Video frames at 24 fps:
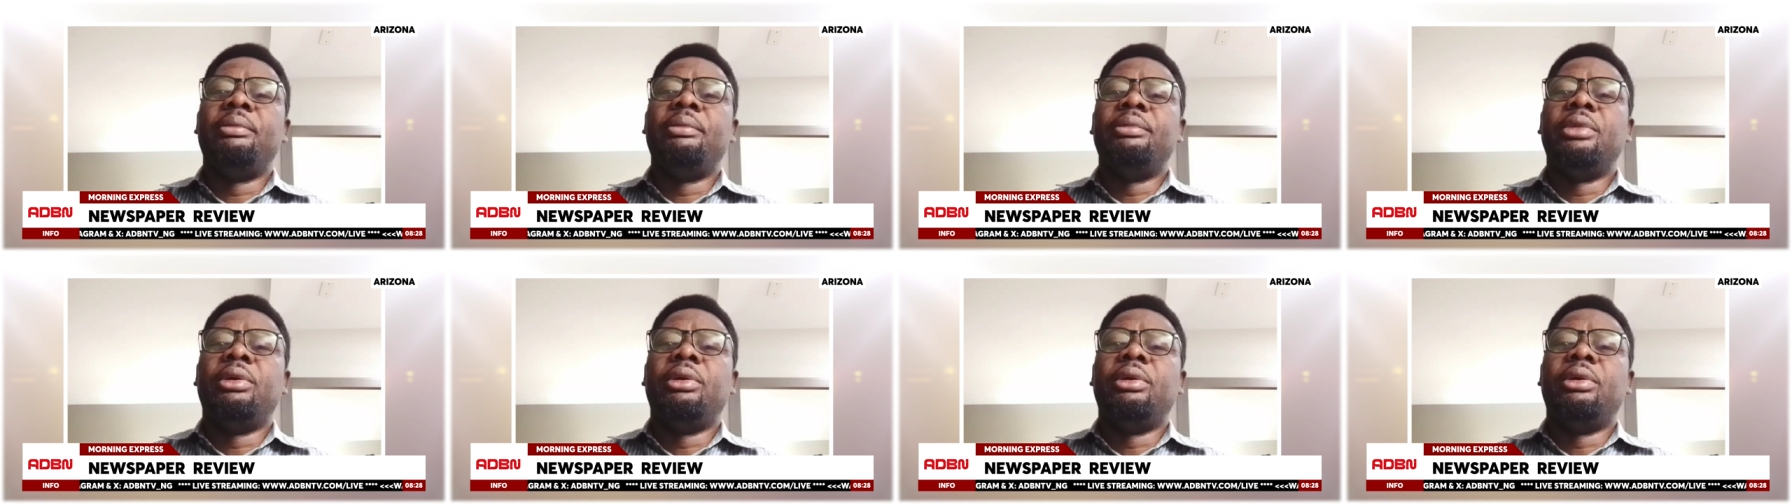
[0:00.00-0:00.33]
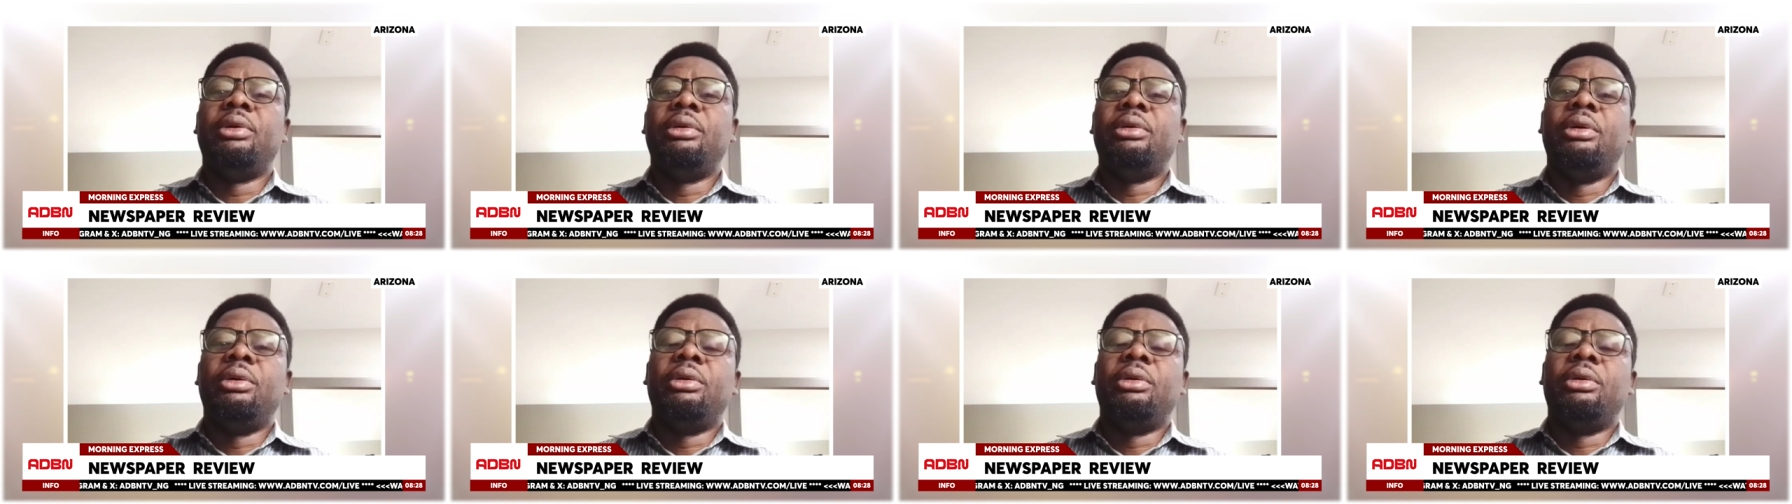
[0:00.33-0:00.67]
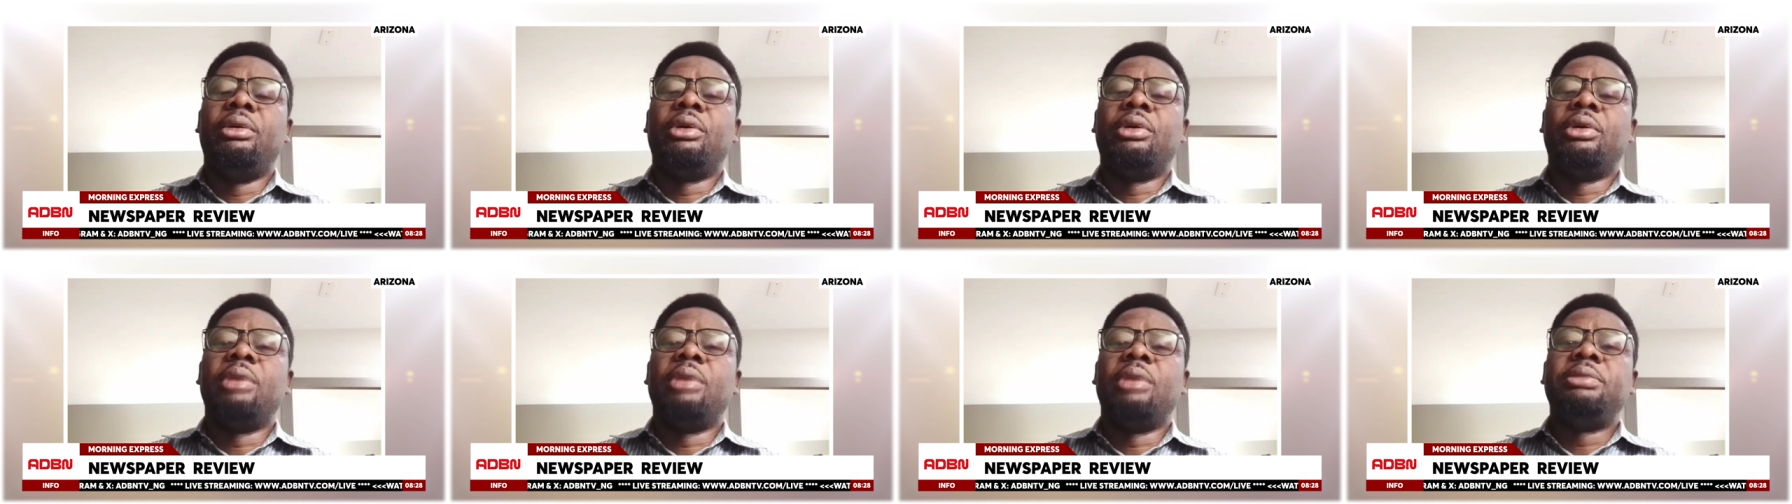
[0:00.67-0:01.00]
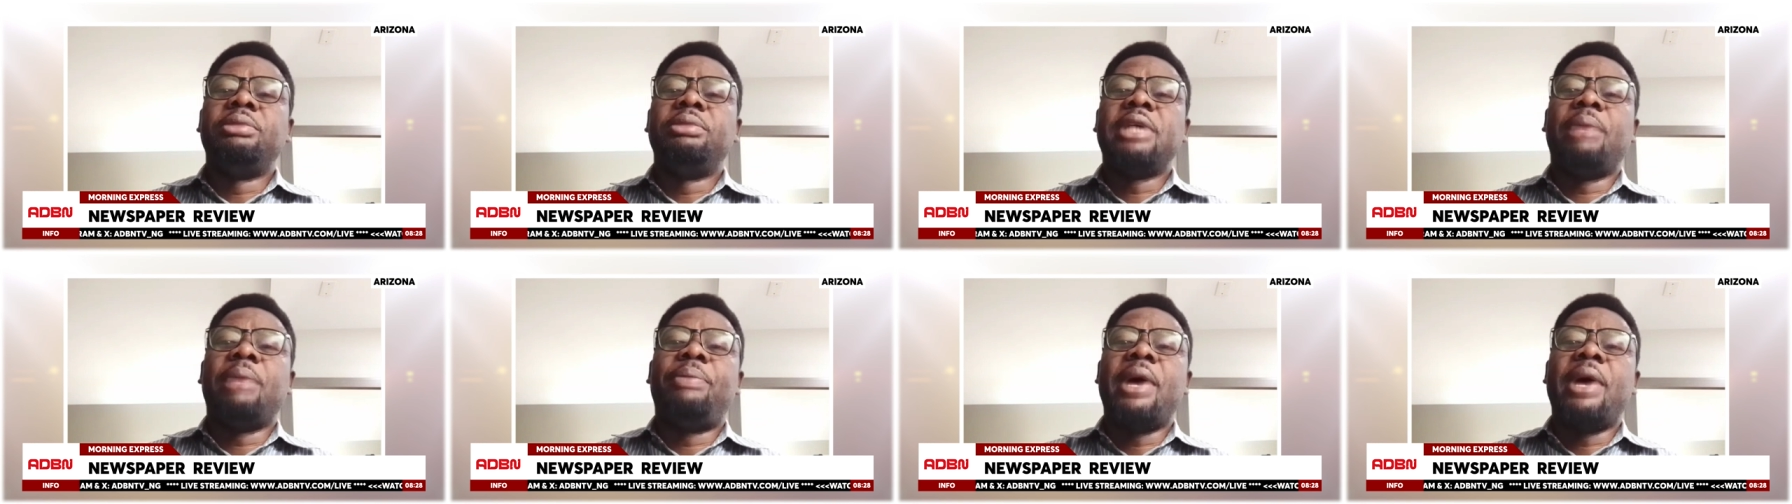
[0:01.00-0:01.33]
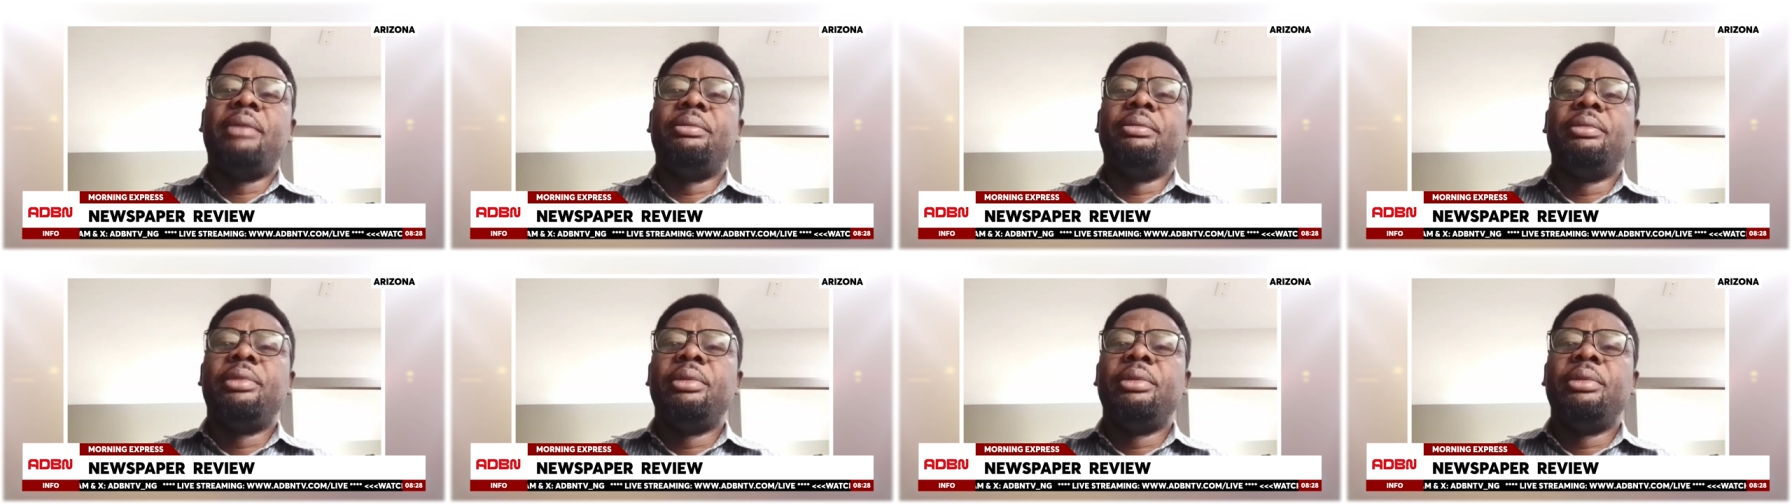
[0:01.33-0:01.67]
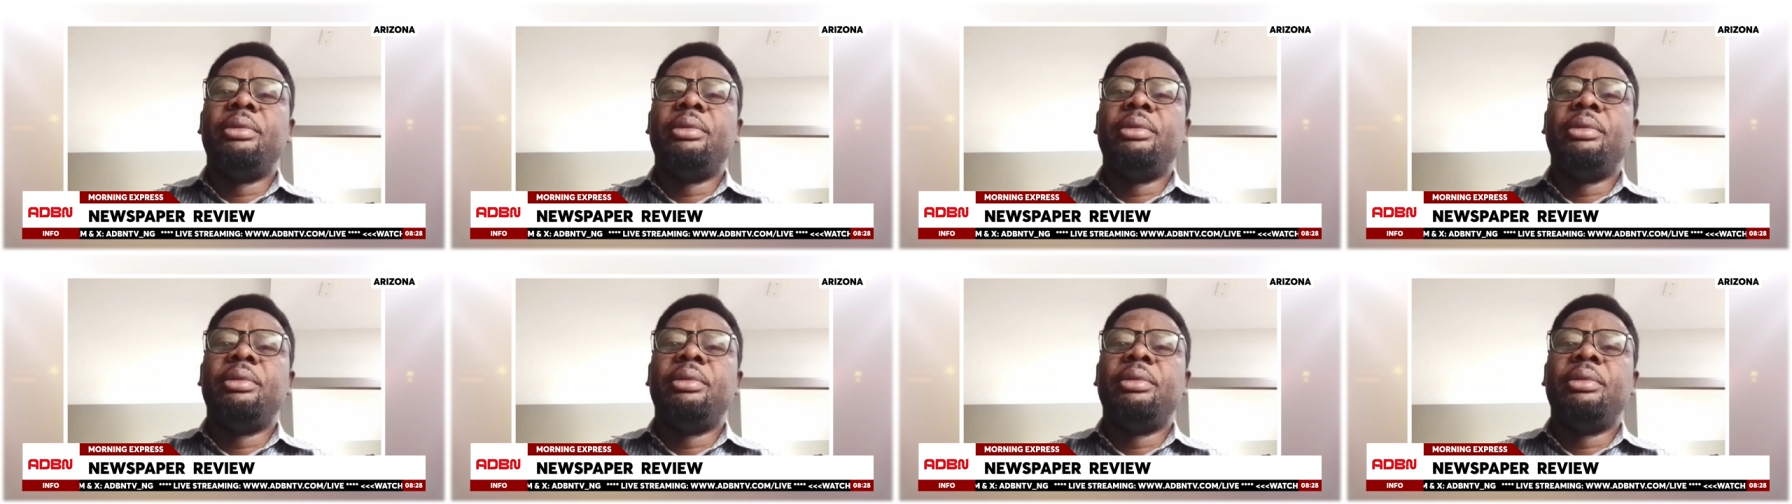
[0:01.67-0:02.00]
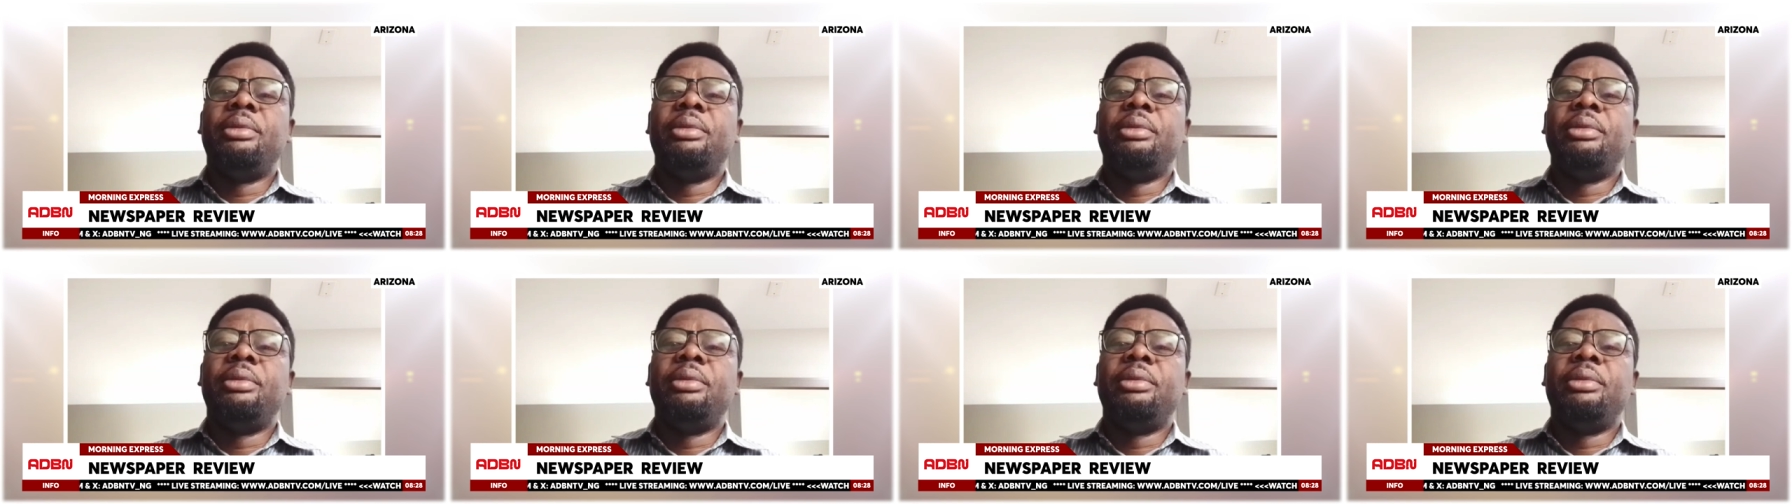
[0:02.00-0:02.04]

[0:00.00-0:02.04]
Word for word: um, rub their palm.